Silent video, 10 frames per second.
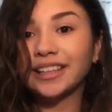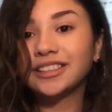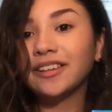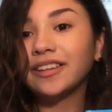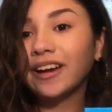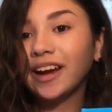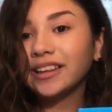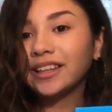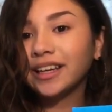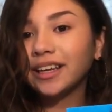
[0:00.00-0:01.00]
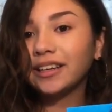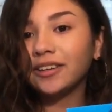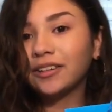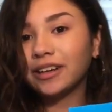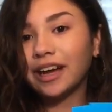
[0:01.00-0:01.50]
So there at the end,
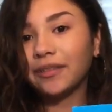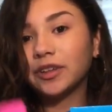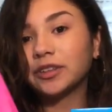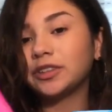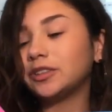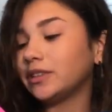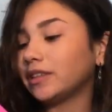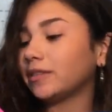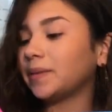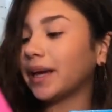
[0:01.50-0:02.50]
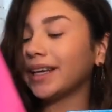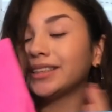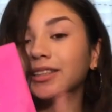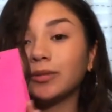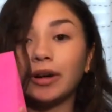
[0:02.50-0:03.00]
you'll have your 2 gift
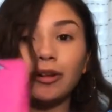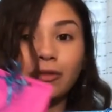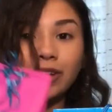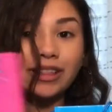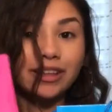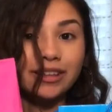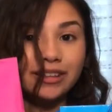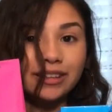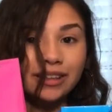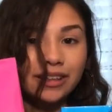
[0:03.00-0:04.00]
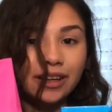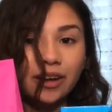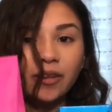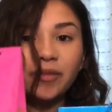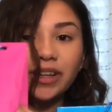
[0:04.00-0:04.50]
bags, the one
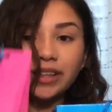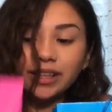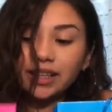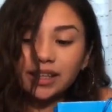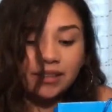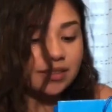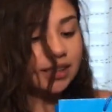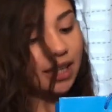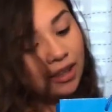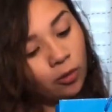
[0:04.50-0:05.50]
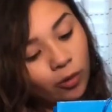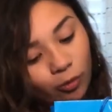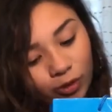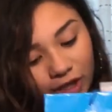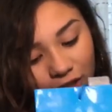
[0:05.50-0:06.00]
with the gifts and the
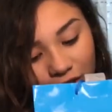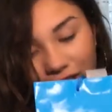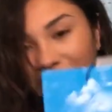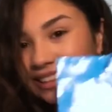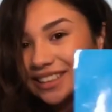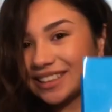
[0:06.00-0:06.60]
one with the goodies.